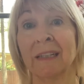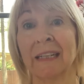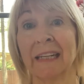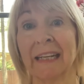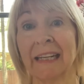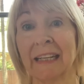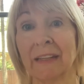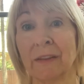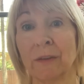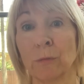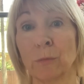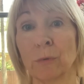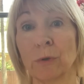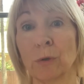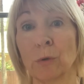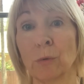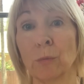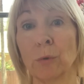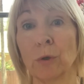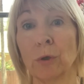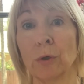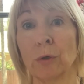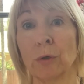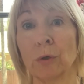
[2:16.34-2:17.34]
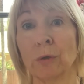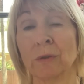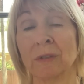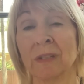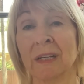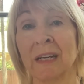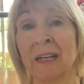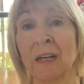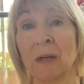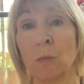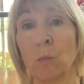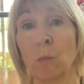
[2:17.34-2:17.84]
in the real world.
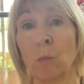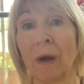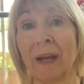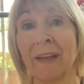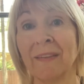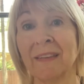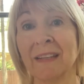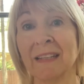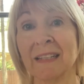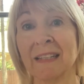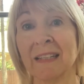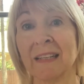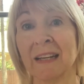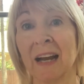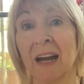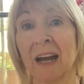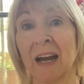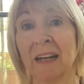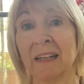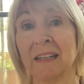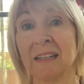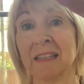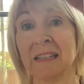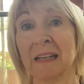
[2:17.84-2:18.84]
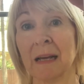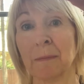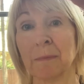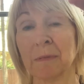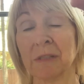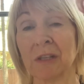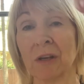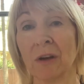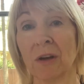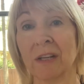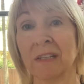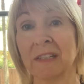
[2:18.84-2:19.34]
When this card is
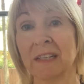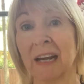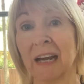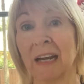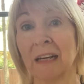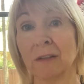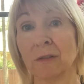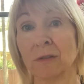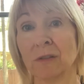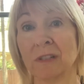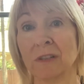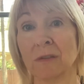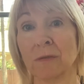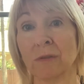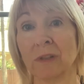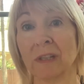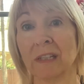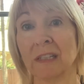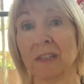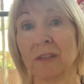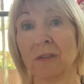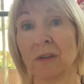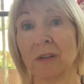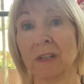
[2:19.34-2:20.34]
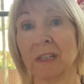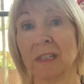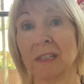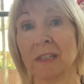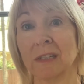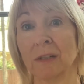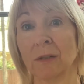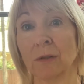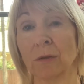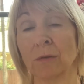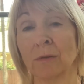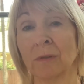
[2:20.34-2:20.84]
upside down, because look, he's got his
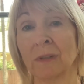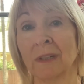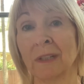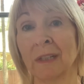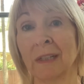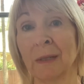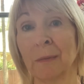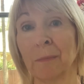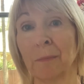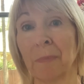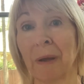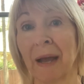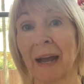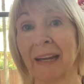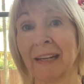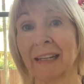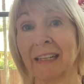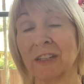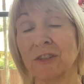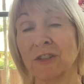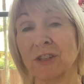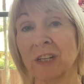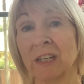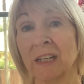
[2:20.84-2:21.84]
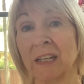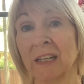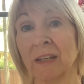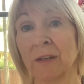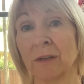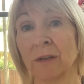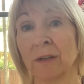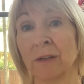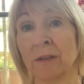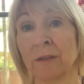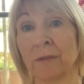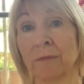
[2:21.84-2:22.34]
little package here
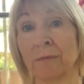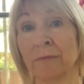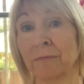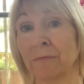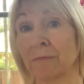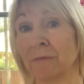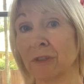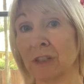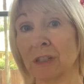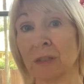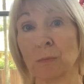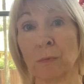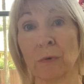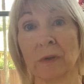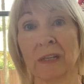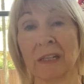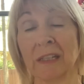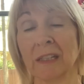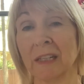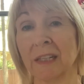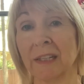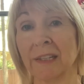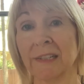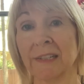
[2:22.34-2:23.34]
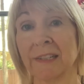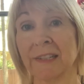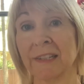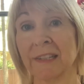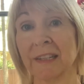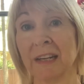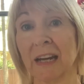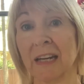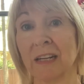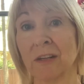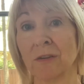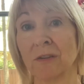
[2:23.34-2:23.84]
of just what he needs to
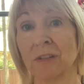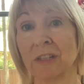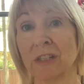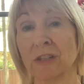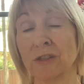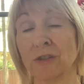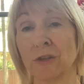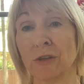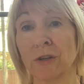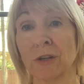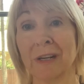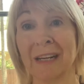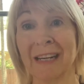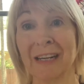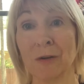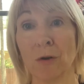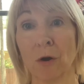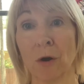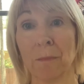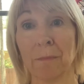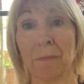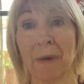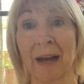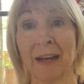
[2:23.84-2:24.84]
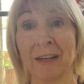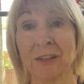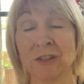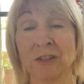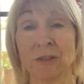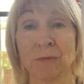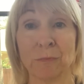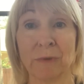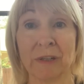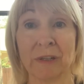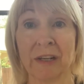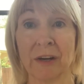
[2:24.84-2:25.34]
take on his journey. Not
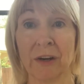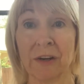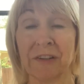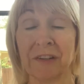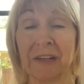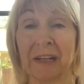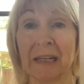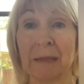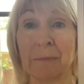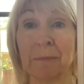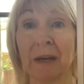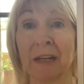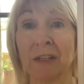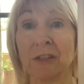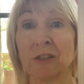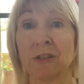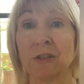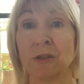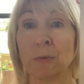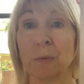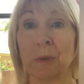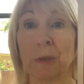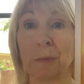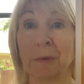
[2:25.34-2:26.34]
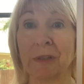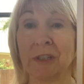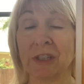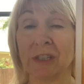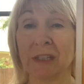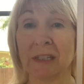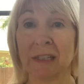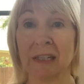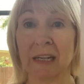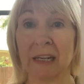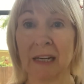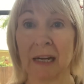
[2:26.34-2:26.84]
much. We don't need much, do we? We
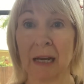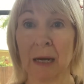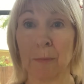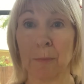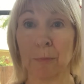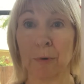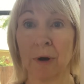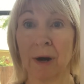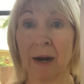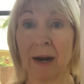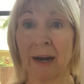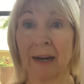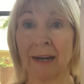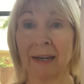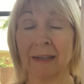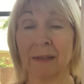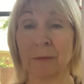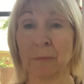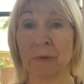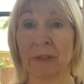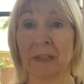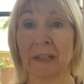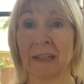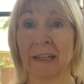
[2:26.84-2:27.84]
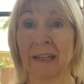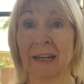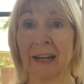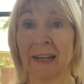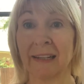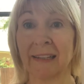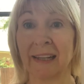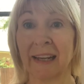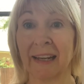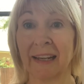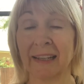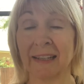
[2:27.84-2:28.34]
just need our brain and we need our
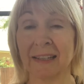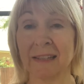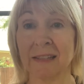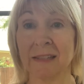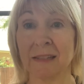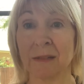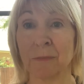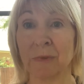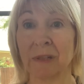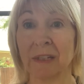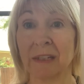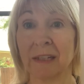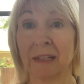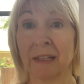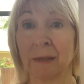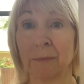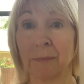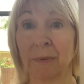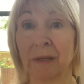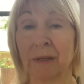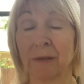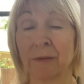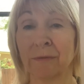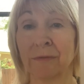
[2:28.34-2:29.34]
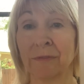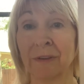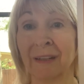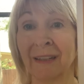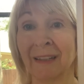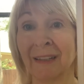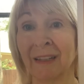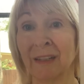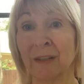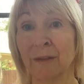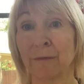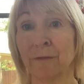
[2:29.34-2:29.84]
legs and we need a bit of
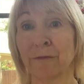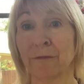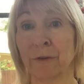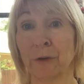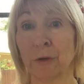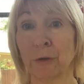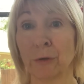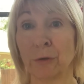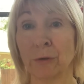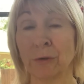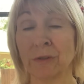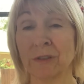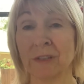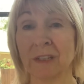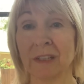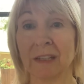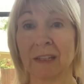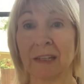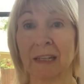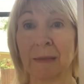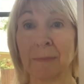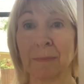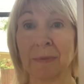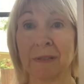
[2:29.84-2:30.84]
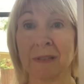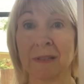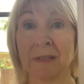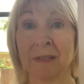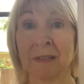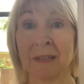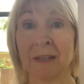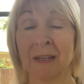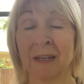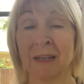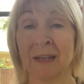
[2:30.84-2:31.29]
food to keep us